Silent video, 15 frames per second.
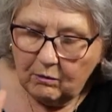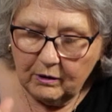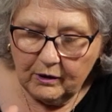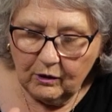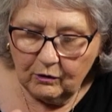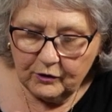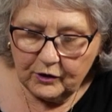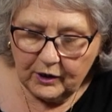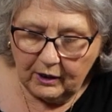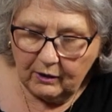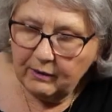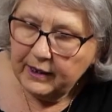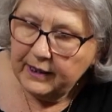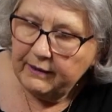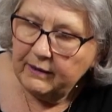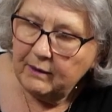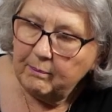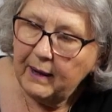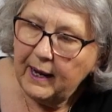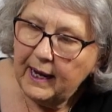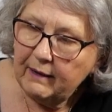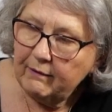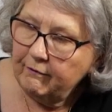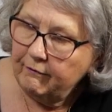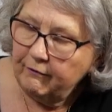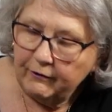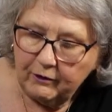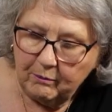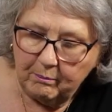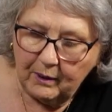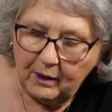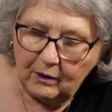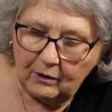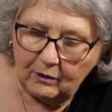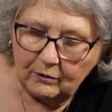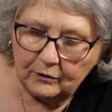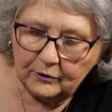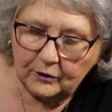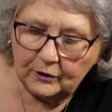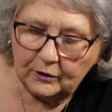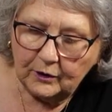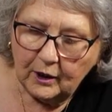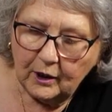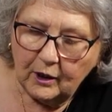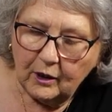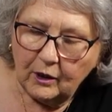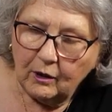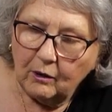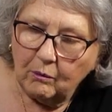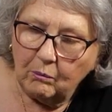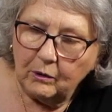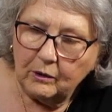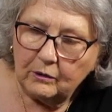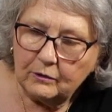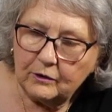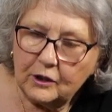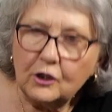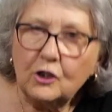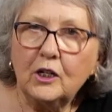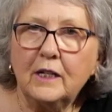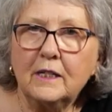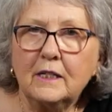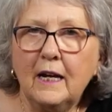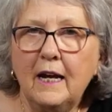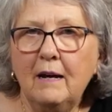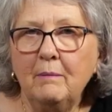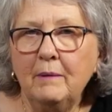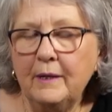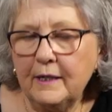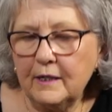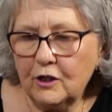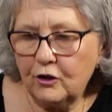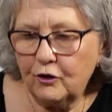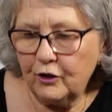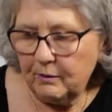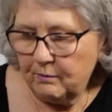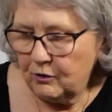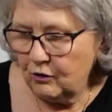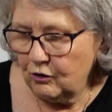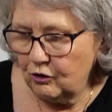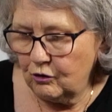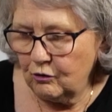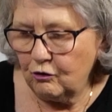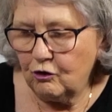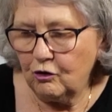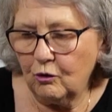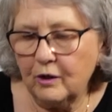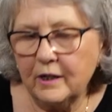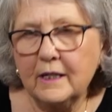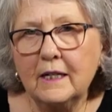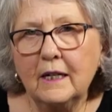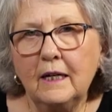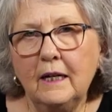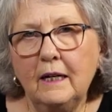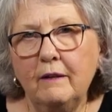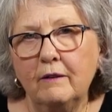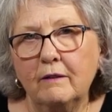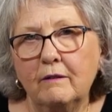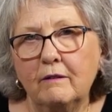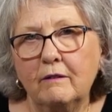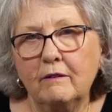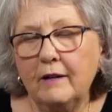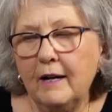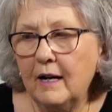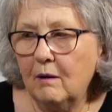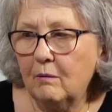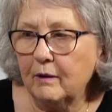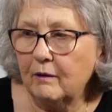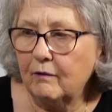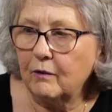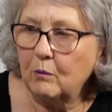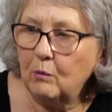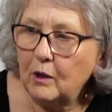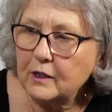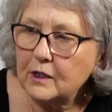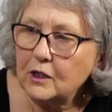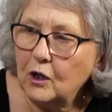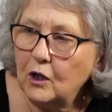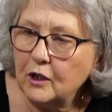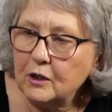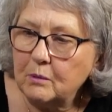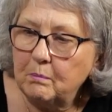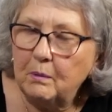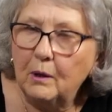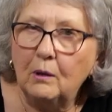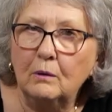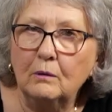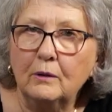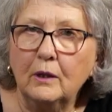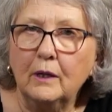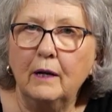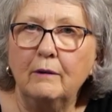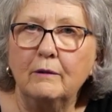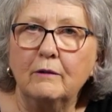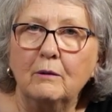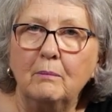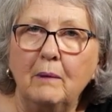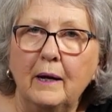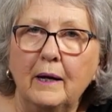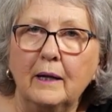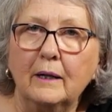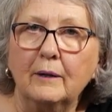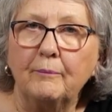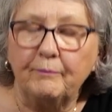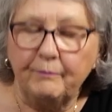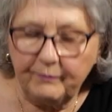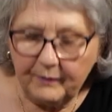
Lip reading: We also, in the pattern for the bowls, we'll suggest how many strips you should join together to start with for what size bowl you're going to make.